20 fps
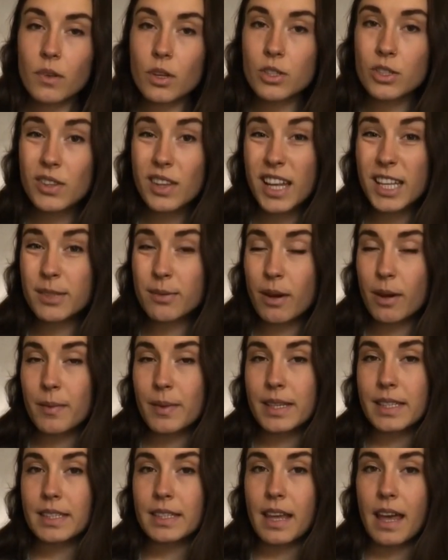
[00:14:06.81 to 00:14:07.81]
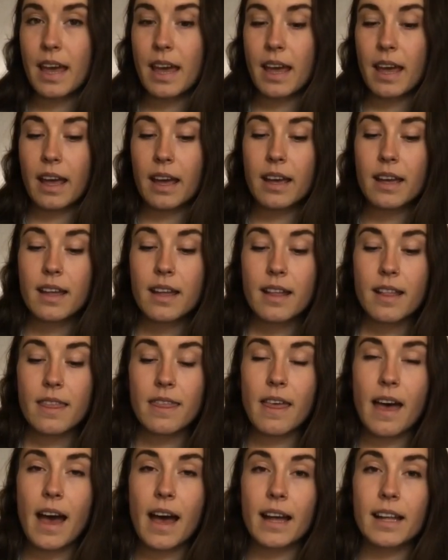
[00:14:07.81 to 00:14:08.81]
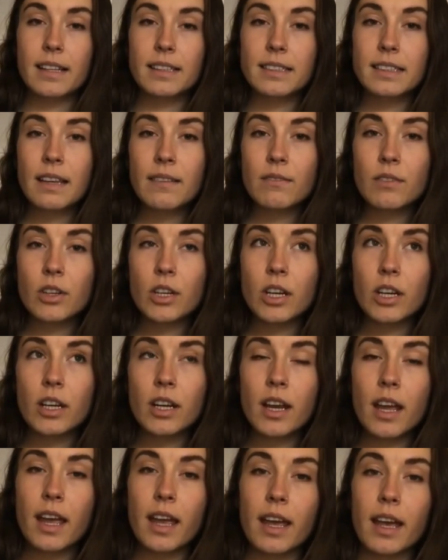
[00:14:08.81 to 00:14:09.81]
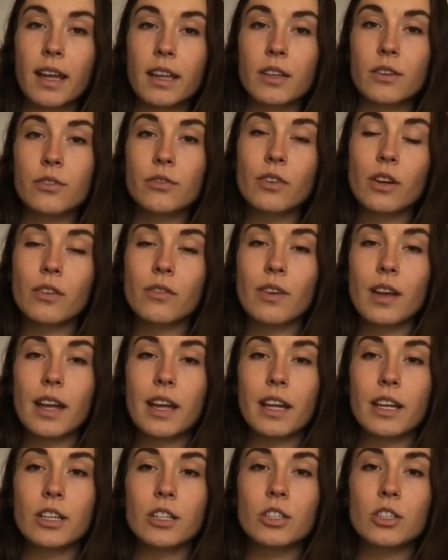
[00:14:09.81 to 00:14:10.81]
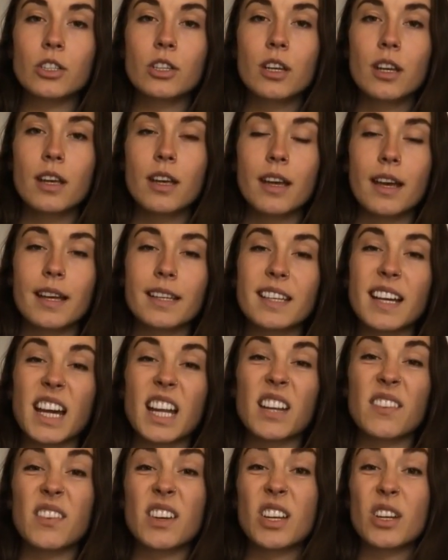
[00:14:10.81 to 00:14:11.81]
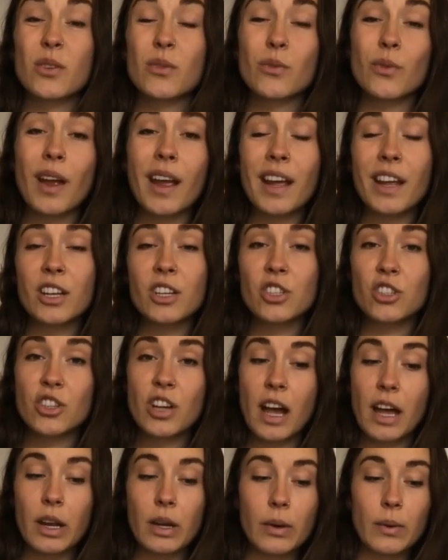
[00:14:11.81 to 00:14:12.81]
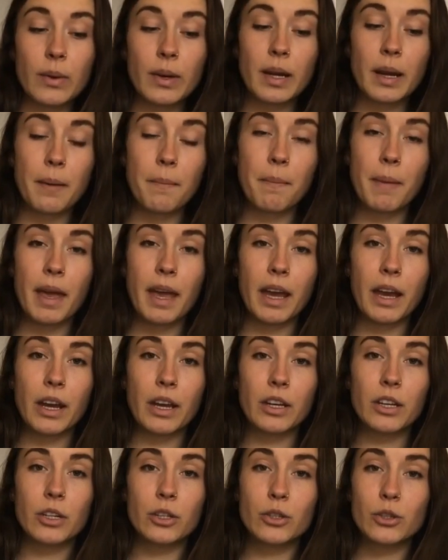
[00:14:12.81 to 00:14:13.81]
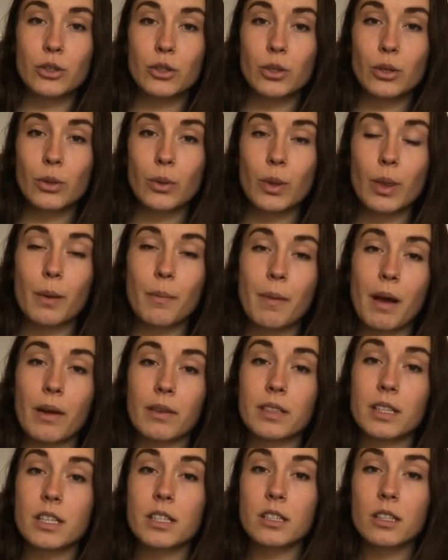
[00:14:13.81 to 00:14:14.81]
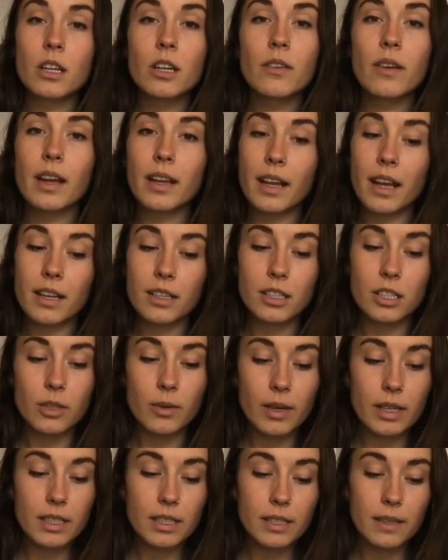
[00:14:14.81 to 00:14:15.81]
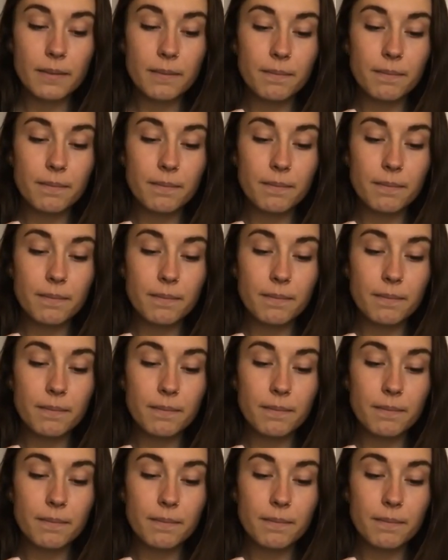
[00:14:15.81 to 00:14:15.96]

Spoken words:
So that's why we say that Denver and the Front Range is kind of in a rain shadow compared to the mountains that are right next to it.